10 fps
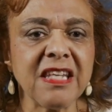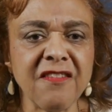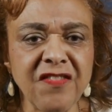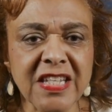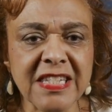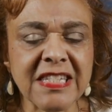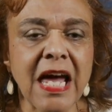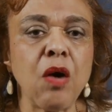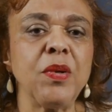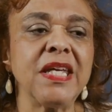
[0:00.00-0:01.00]
suffixes,
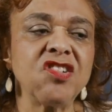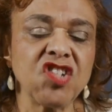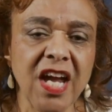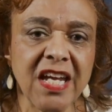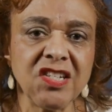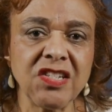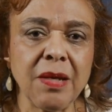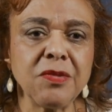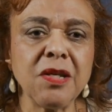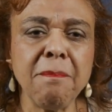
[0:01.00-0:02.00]
how we can change
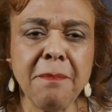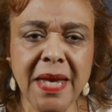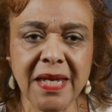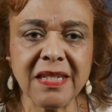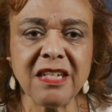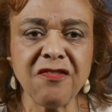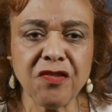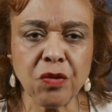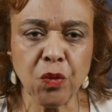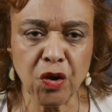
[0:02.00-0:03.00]
them to make
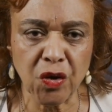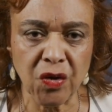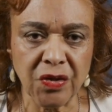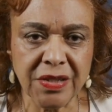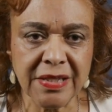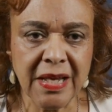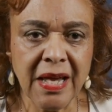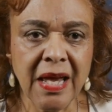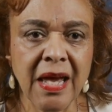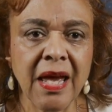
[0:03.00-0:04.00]
different words.
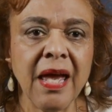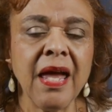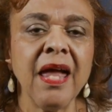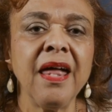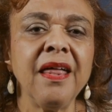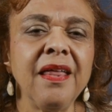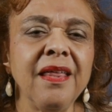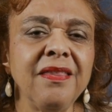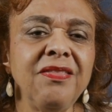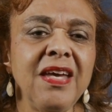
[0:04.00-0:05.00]

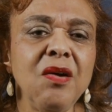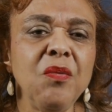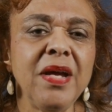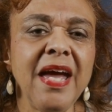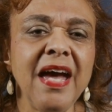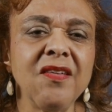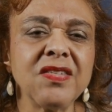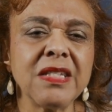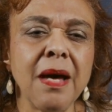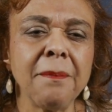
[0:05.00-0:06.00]
Then we have
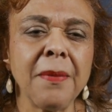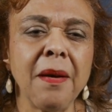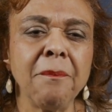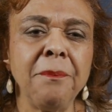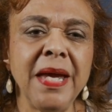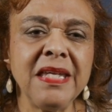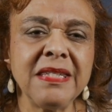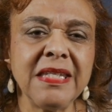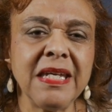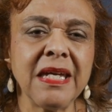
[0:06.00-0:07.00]
some
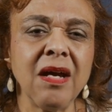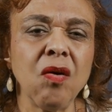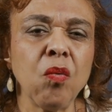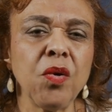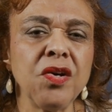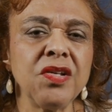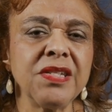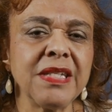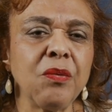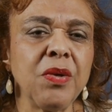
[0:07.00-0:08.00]
basic
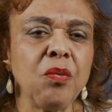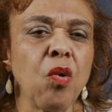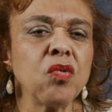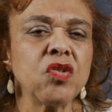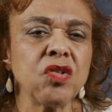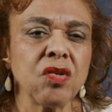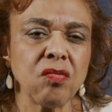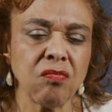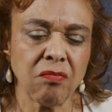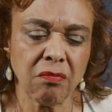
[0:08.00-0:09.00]
words that we want
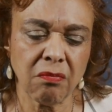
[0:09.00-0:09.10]
to